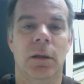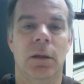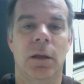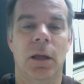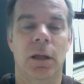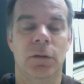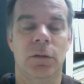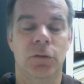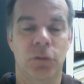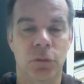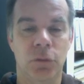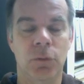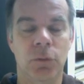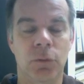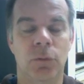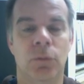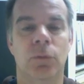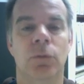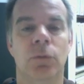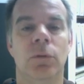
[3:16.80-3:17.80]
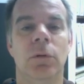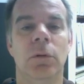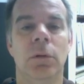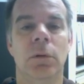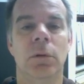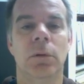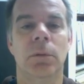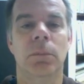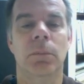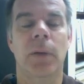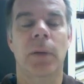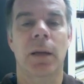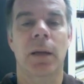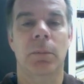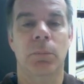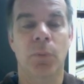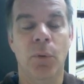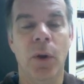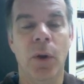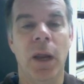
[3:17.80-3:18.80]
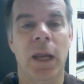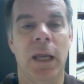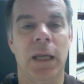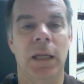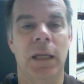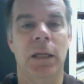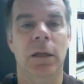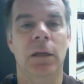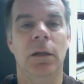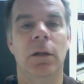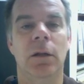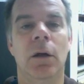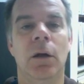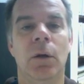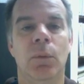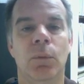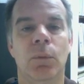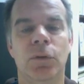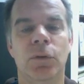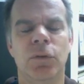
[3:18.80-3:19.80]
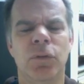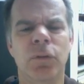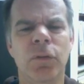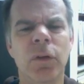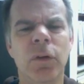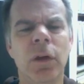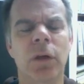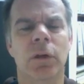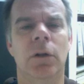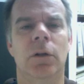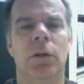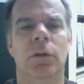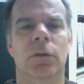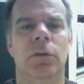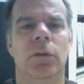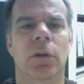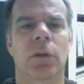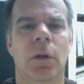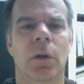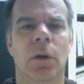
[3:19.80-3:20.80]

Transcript: And soon my brain was filled